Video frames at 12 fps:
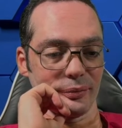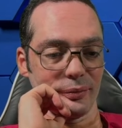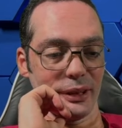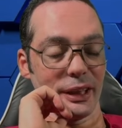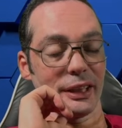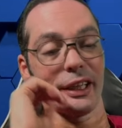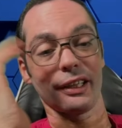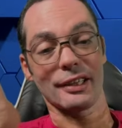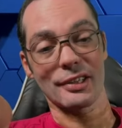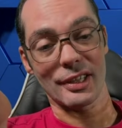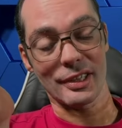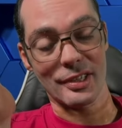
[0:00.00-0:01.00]
Then again, I
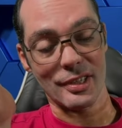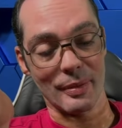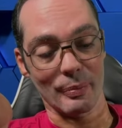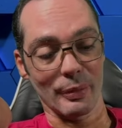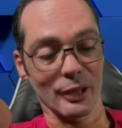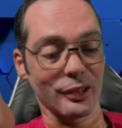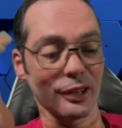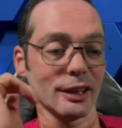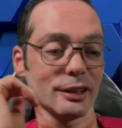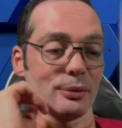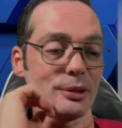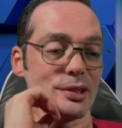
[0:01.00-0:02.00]
said the same about the
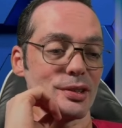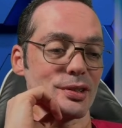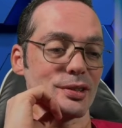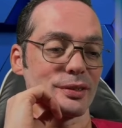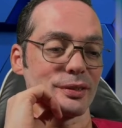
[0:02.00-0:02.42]
other ones.